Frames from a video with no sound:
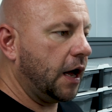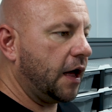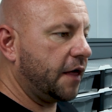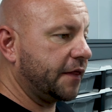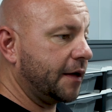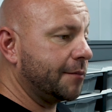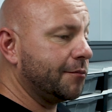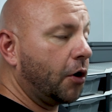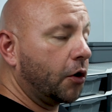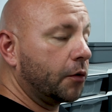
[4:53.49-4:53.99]

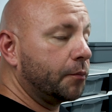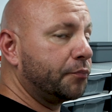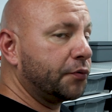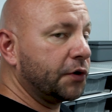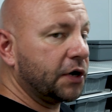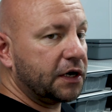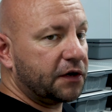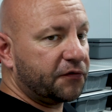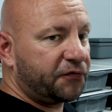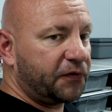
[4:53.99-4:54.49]
and then my
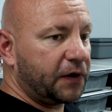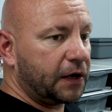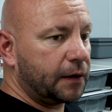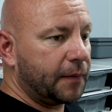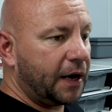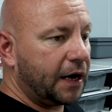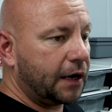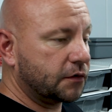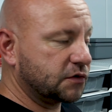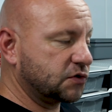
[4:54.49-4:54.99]
breeder
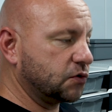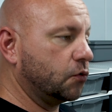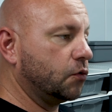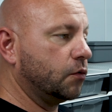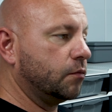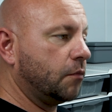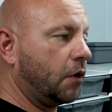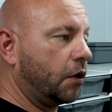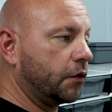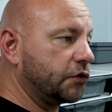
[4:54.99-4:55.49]
females
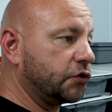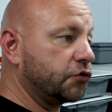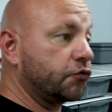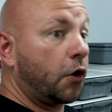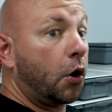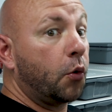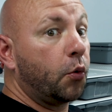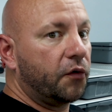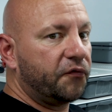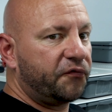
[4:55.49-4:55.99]
or my
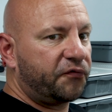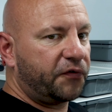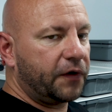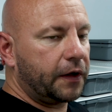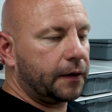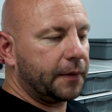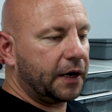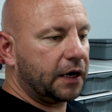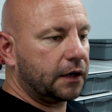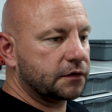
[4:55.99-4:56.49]
grow up
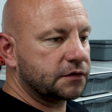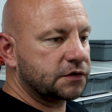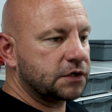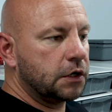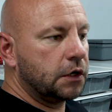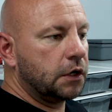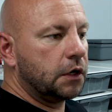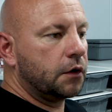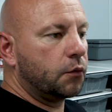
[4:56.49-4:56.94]
females